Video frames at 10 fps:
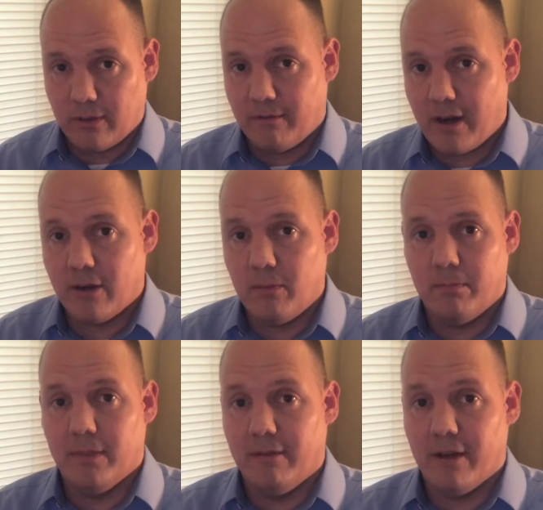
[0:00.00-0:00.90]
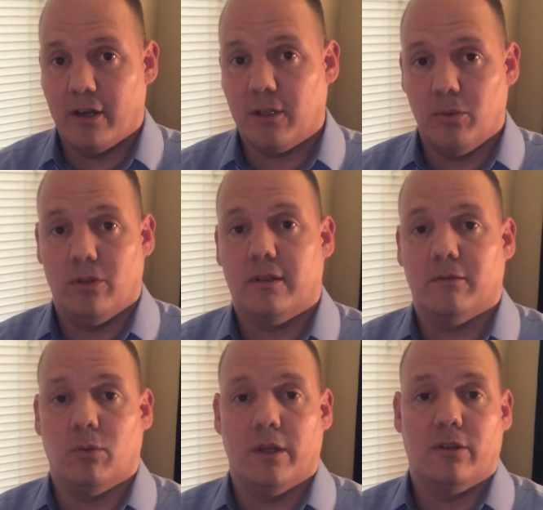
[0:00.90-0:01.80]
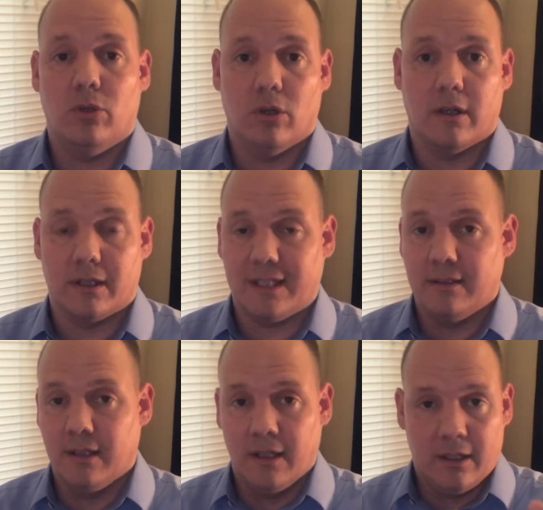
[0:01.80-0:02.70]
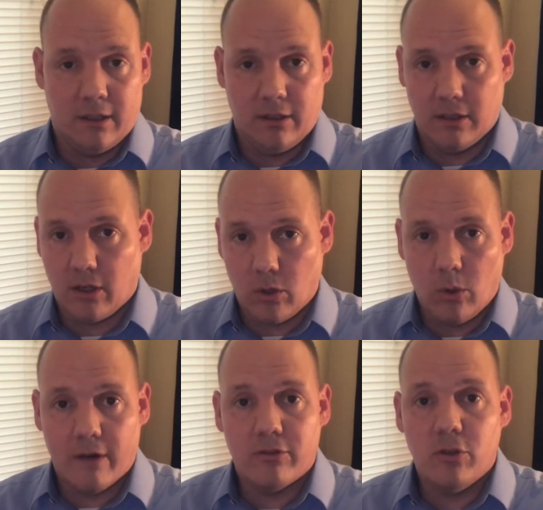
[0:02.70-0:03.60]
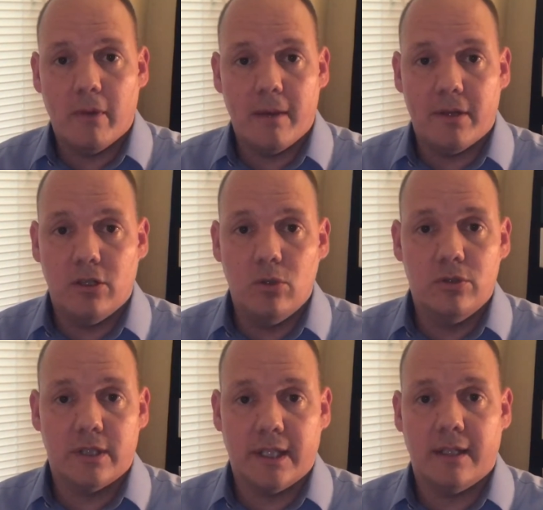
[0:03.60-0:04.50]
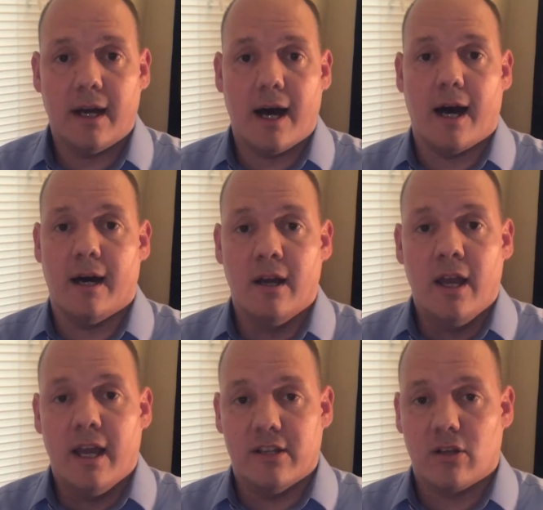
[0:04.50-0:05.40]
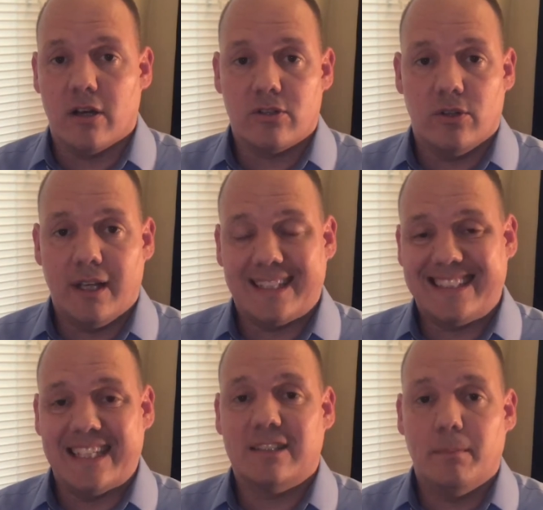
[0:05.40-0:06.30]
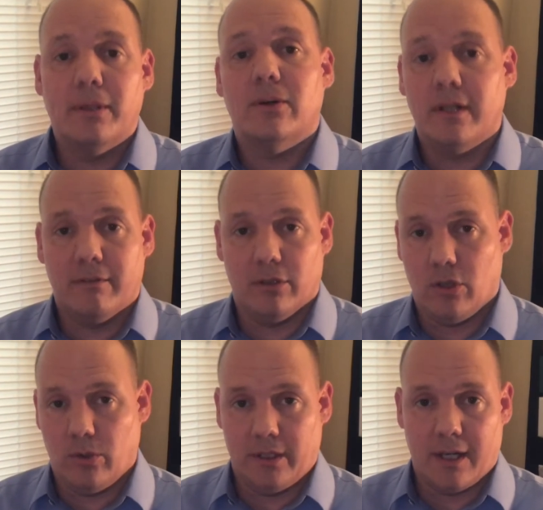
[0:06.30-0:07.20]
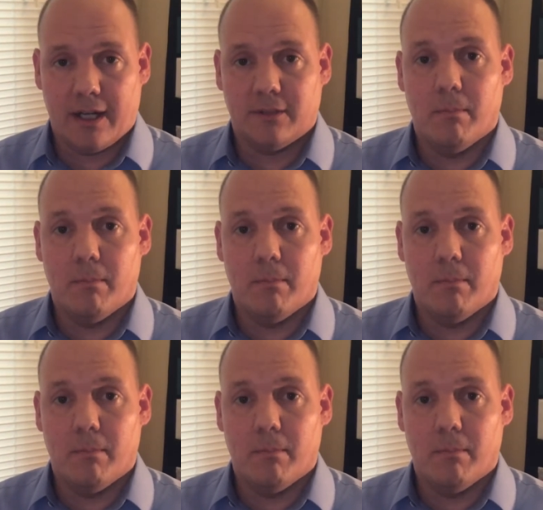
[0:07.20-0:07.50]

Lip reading: to be very communicative with your, whoever you may be using, is also the accessibility of the loading docks.